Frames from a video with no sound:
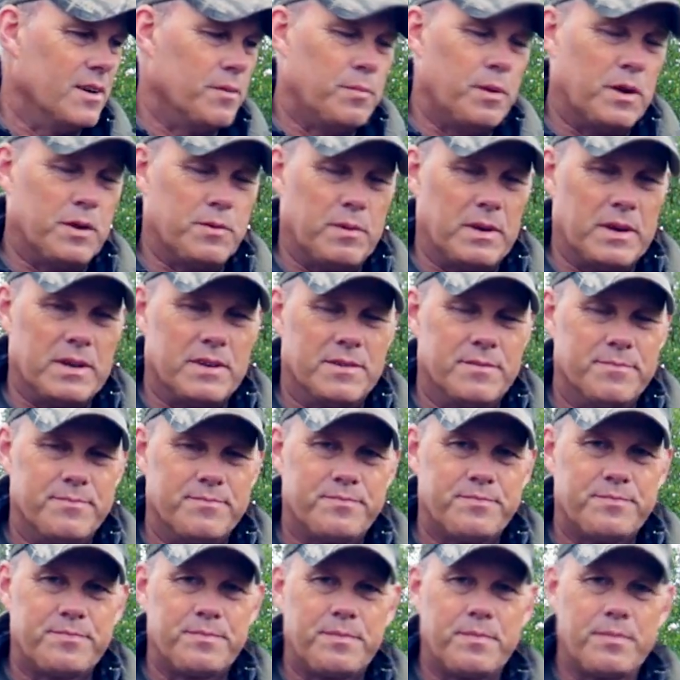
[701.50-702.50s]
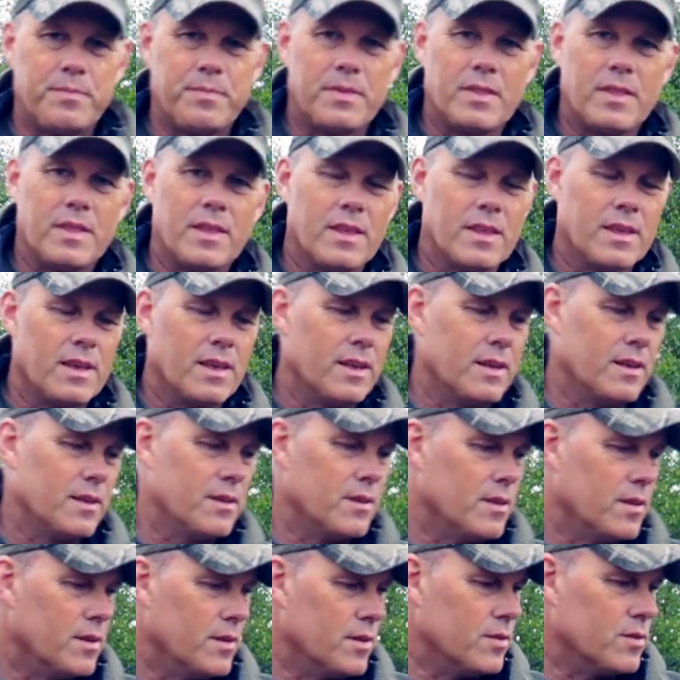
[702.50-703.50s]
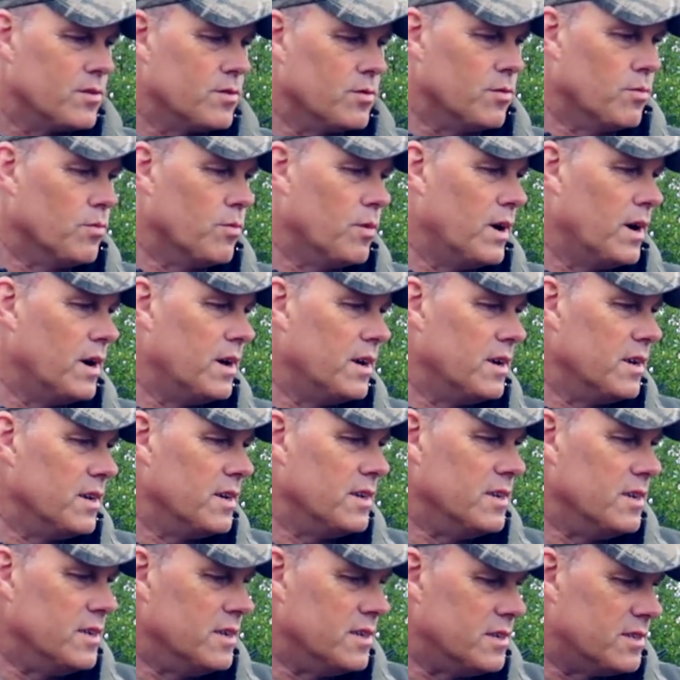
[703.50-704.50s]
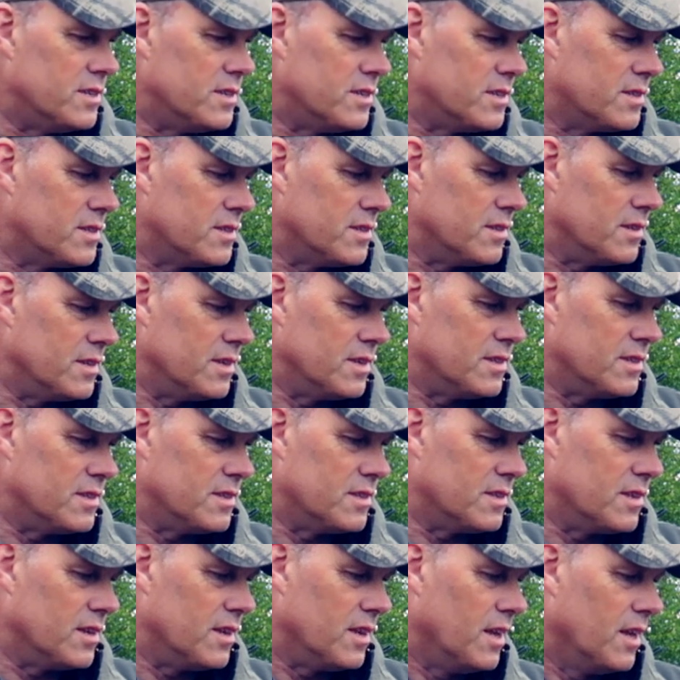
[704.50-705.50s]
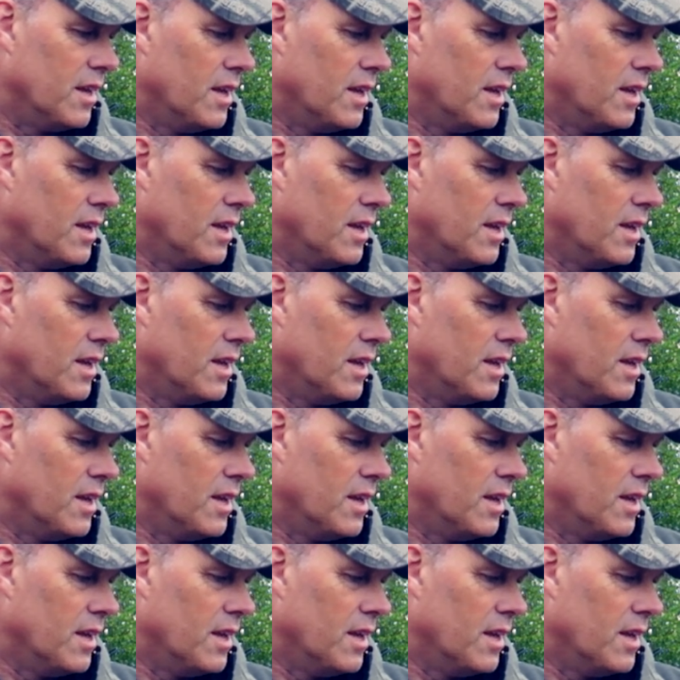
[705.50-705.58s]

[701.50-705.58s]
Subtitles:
base plate. So why is this?